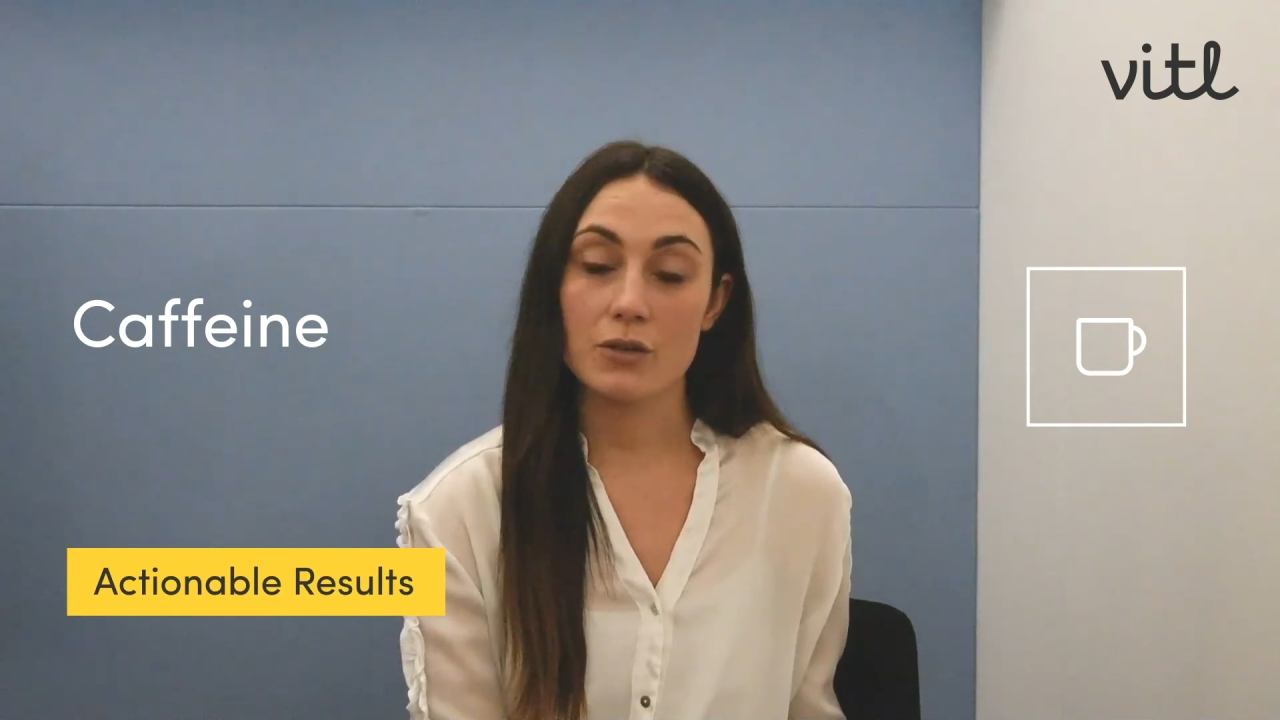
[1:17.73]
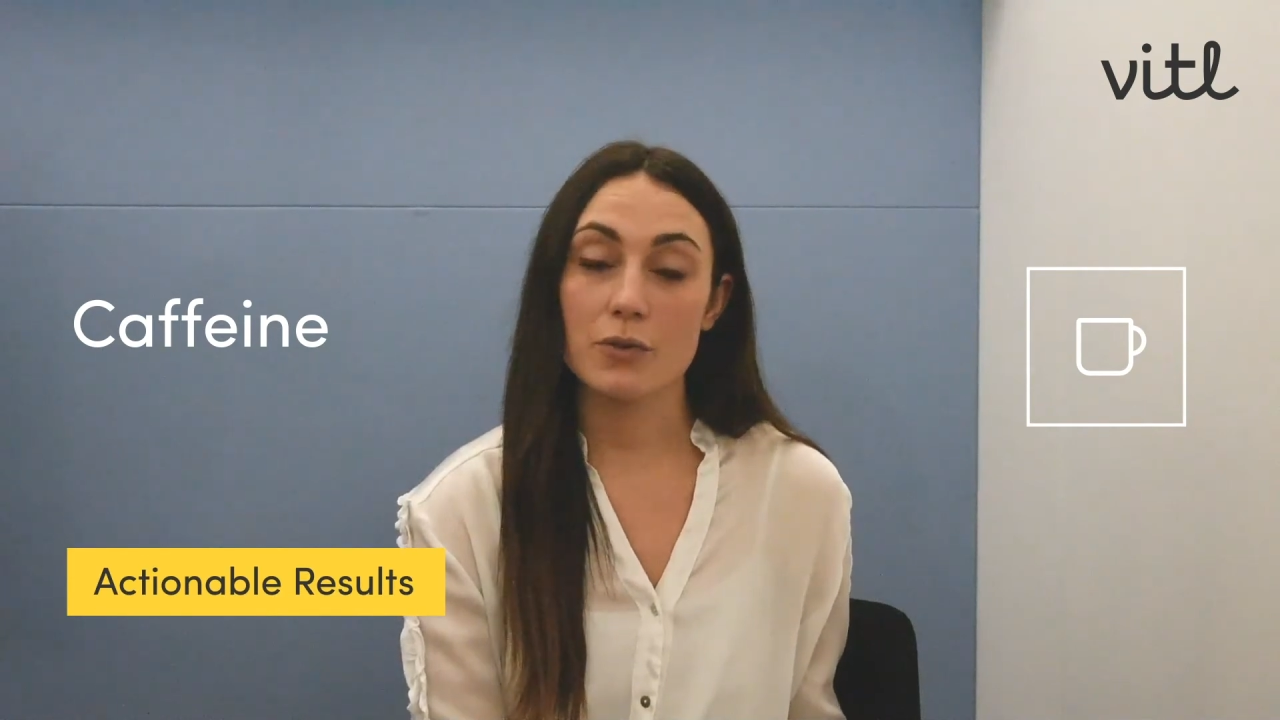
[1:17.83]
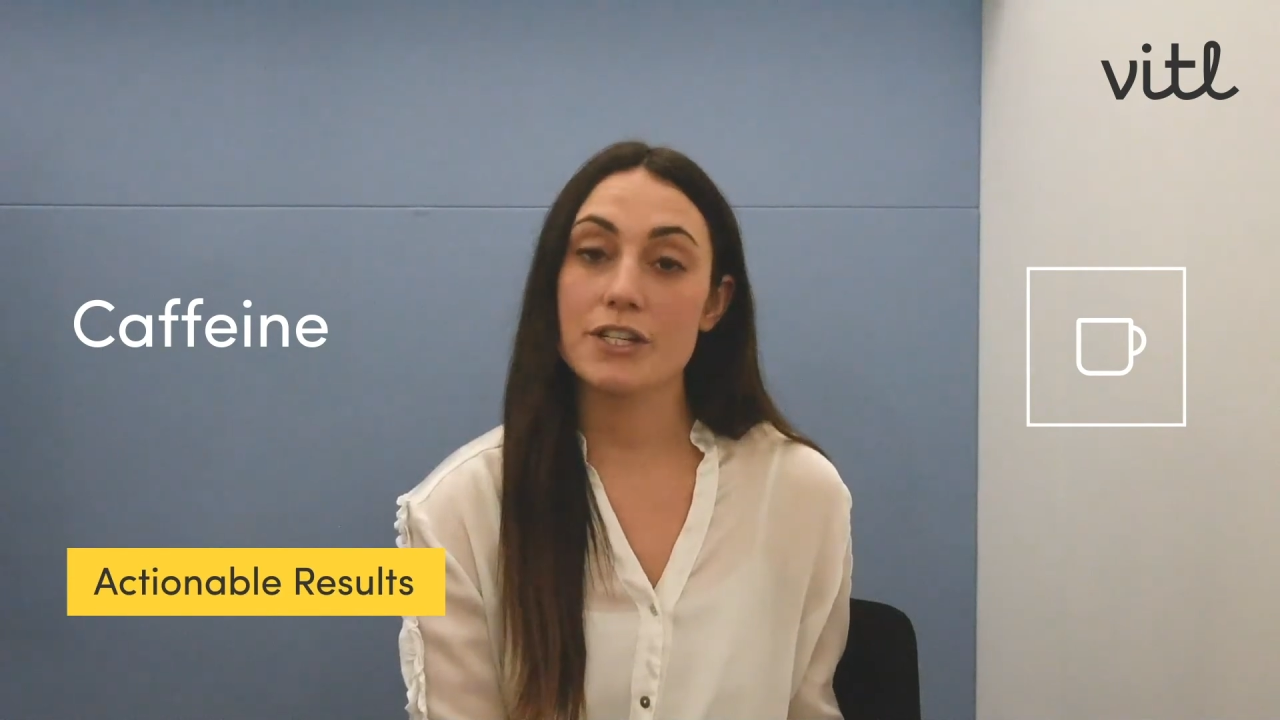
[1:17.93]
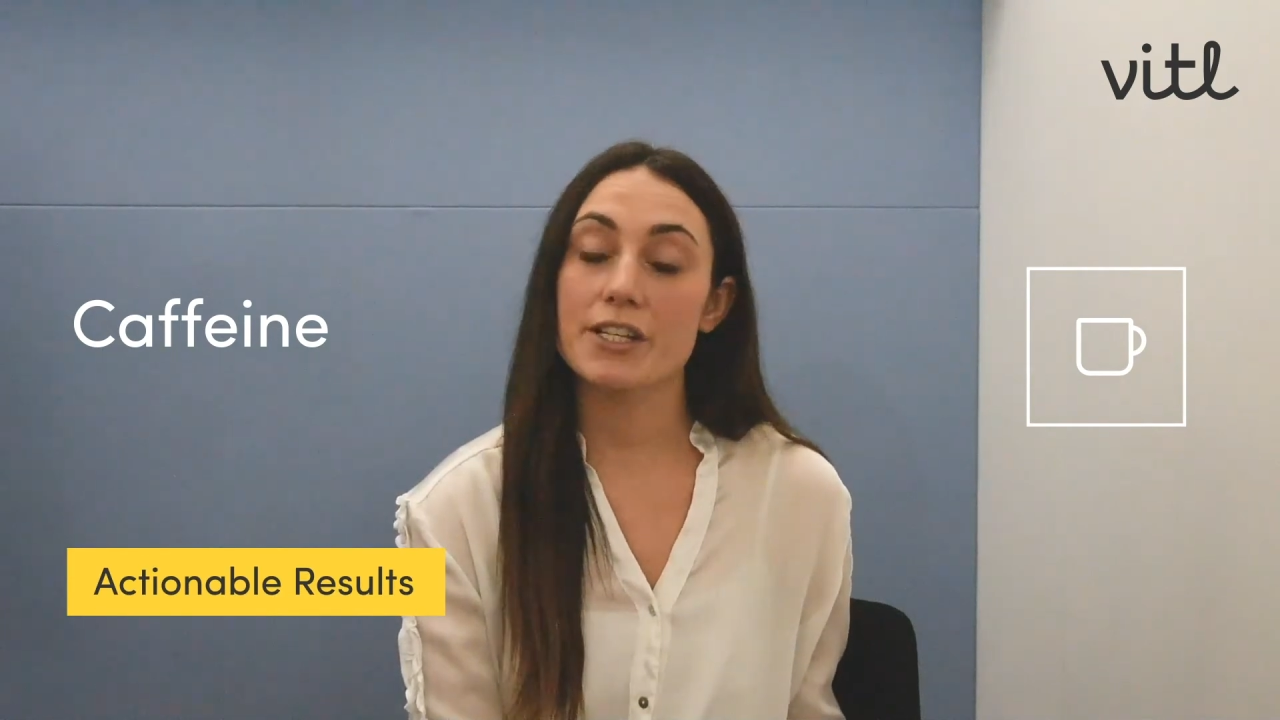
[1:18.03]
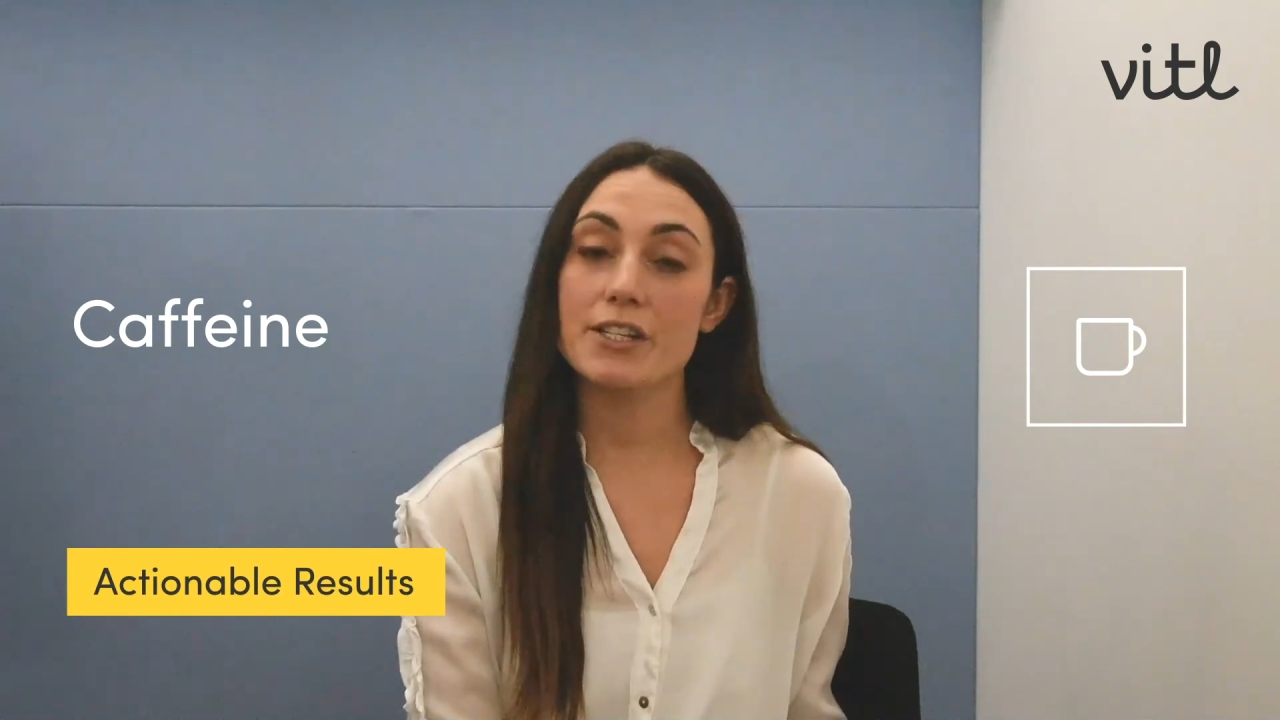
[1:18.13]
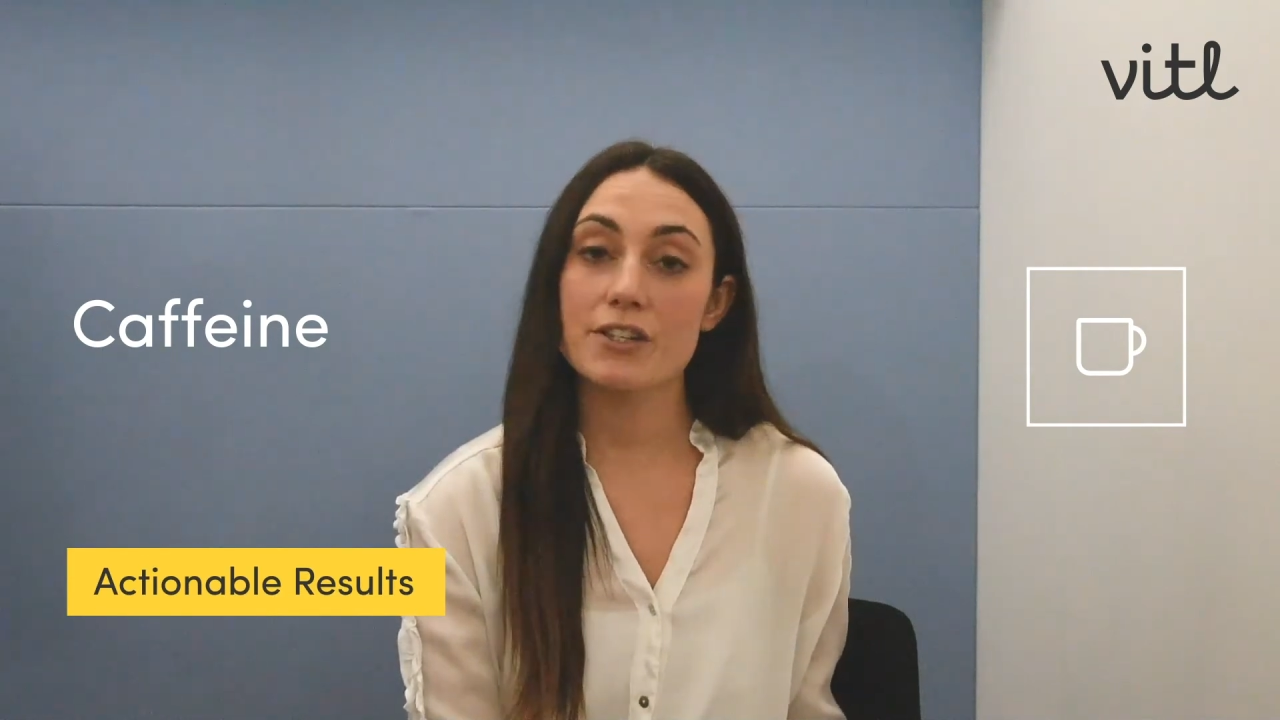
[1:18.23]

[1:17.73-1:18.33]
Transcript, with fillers: which is the